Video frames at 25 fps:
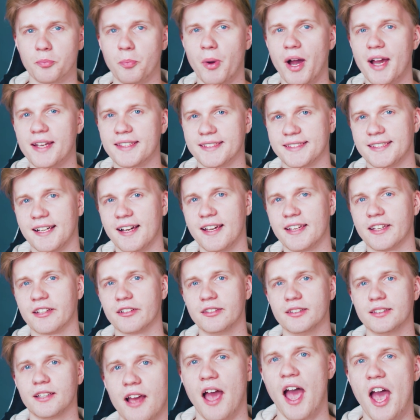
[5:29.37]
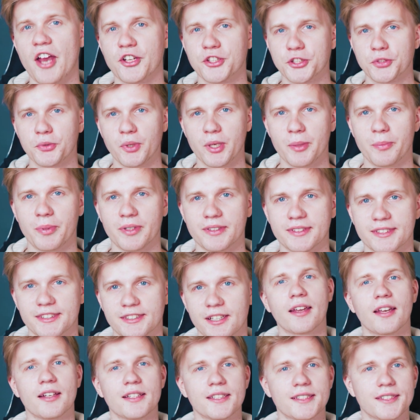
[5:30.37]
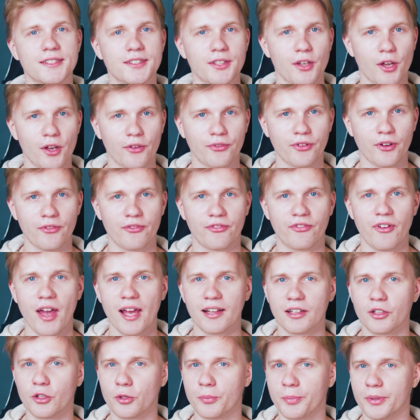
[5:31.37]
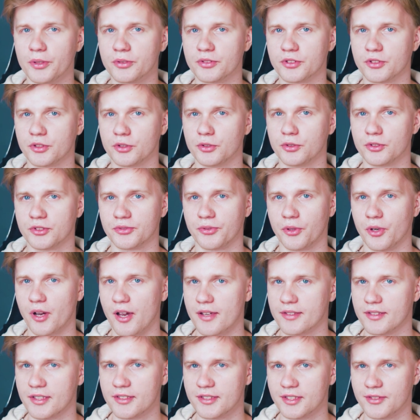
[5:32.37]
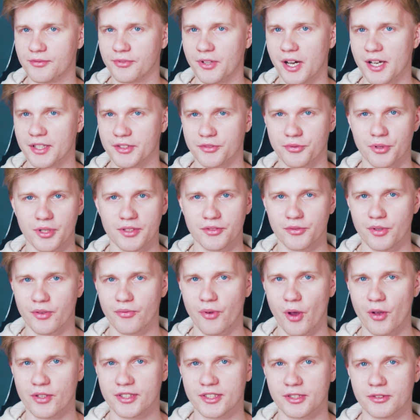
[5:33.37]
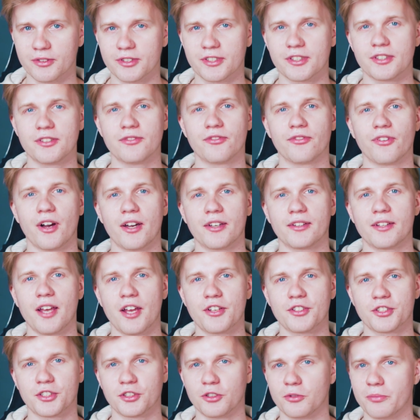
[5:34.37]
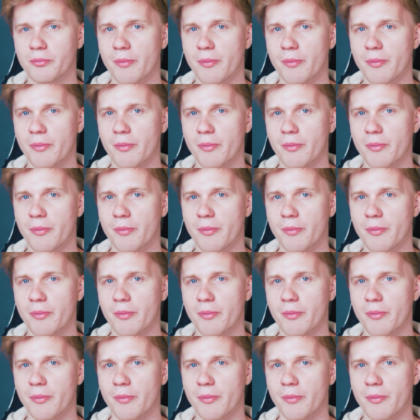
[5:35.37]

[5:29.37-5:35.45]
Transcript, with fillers: Pi Cycle and hash ribbons can serve as valuable tools for identifying trend reversals in financial